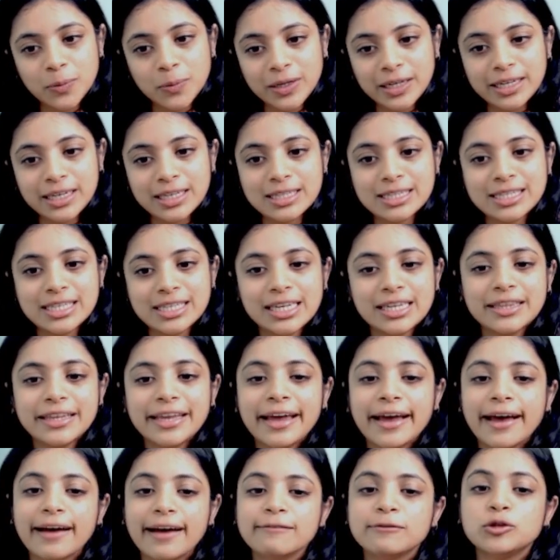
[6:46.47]
we can say they
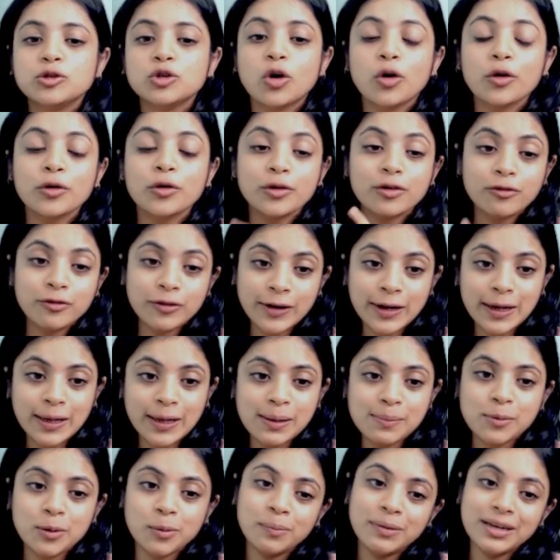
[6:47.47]
have geographical
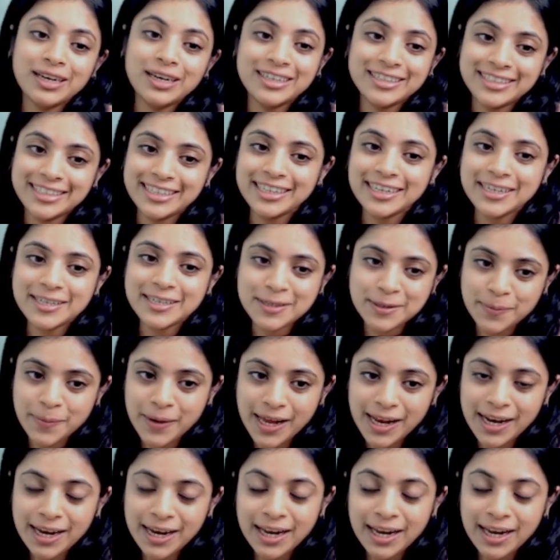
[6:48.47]
mobility as well.